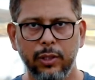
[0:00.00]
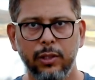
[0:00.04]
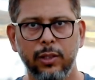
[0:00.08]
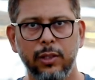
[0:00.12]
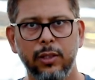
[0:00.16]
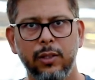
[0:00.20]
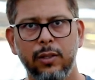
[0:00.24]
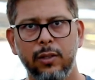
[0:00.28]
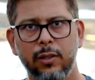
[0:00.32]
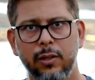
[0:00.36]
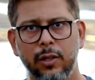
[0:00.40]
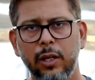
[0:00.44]

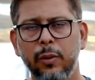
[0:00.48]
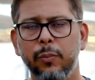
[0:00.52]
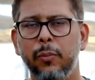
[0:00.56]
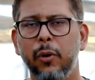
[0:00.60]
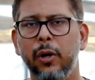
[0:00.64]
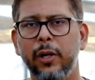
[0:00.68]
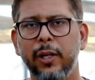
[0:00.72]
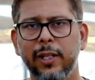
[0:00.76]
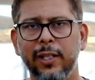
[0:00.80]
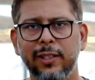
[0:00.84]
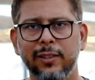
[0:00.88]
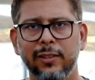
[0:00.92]
the
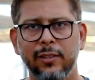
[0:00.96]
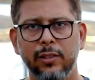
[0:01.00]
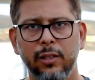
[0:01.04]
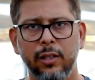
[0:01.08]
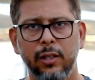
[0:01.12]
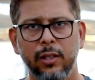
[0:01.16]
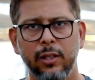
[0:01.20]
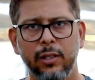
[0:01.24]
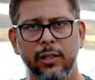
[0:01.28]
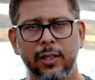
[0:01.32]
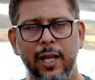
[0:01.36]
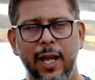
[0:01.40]
repotting
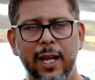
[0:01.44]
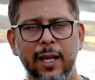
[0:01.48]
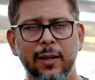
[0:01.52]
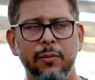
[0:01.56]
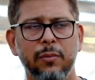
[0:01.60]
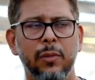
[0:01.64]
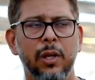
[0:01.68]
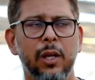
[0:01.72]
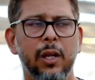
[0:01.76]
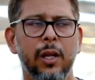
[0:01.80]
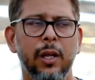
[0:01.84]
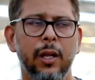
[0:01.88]

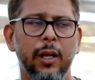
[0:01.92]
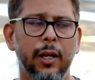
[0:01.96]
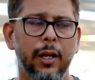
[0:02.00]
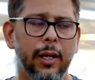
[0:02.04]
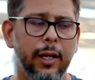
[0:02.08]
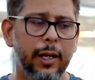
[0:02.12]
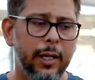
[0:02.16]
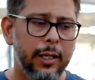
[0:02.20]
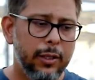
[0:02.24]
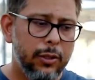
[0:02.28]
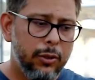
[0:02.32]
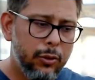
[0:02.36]
time
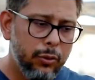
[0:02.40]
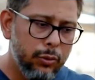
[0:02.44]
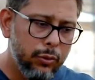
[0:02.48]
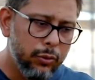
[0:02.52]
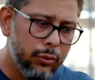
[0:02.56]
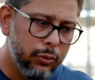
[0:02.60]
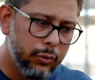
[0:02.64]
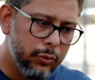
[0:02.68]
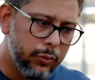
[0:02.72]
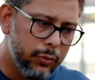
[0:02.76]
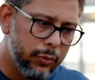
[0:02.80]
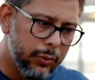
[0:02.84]

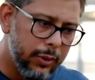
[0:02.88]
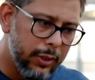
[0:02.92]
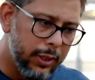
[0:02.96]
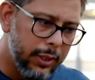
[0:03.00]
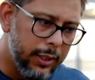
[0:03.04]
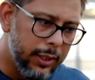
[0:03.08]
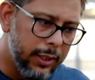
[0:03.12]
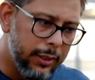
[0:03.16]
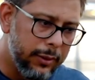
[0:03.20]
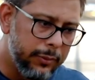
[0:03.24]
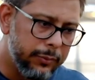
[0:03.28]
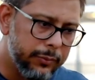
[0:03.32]
into
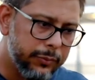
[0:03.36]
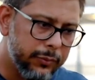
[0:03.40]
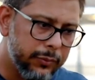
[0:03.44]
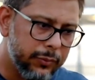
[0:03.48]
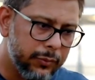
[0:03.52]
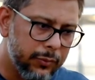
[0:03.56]
a